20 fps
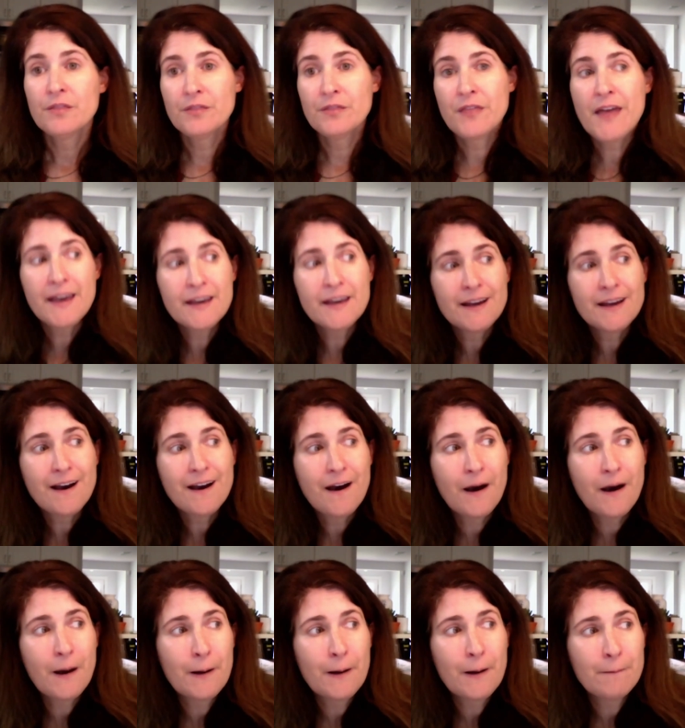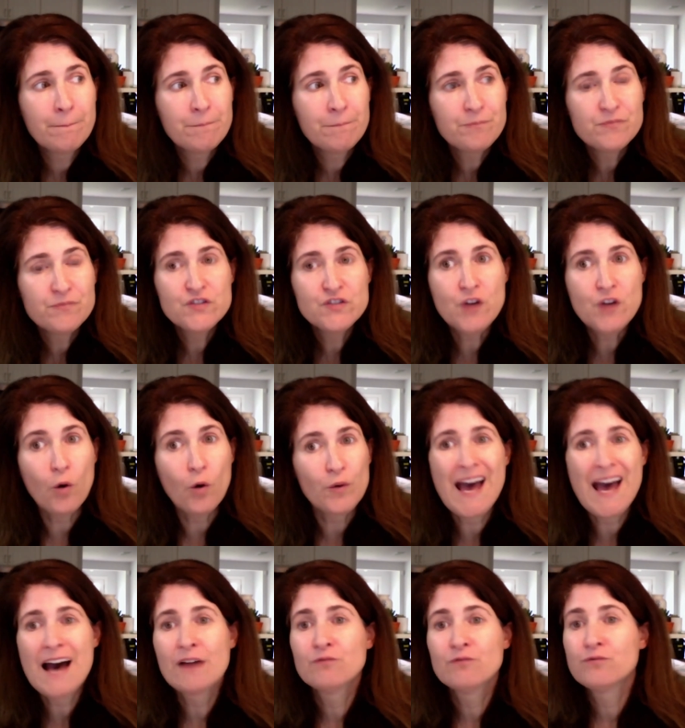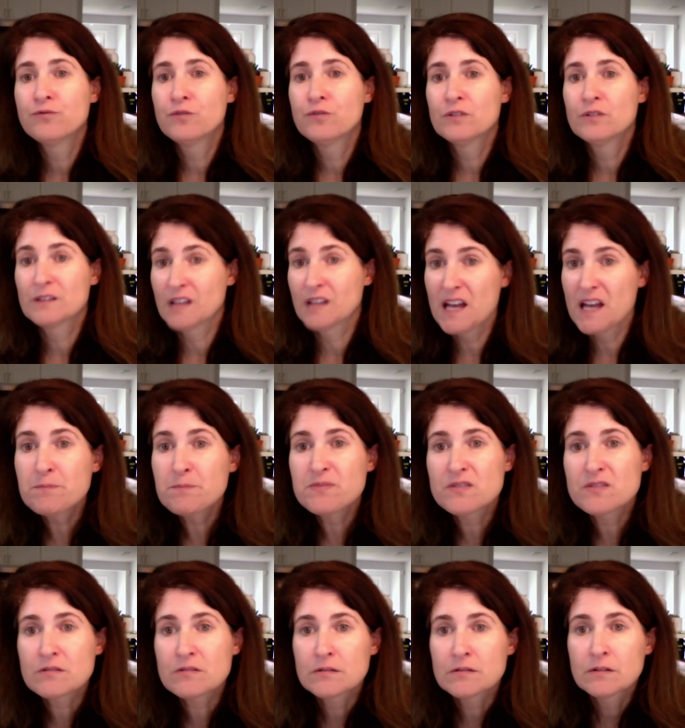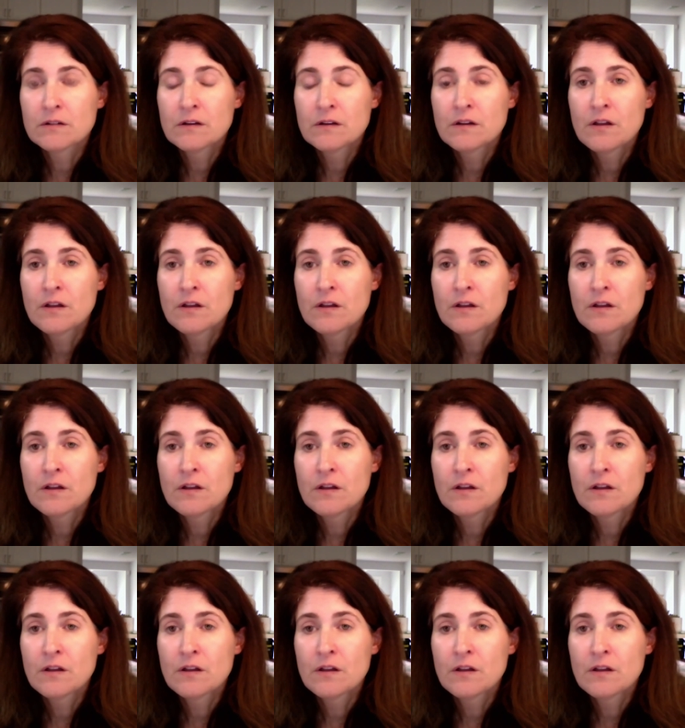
they um, don't have lips.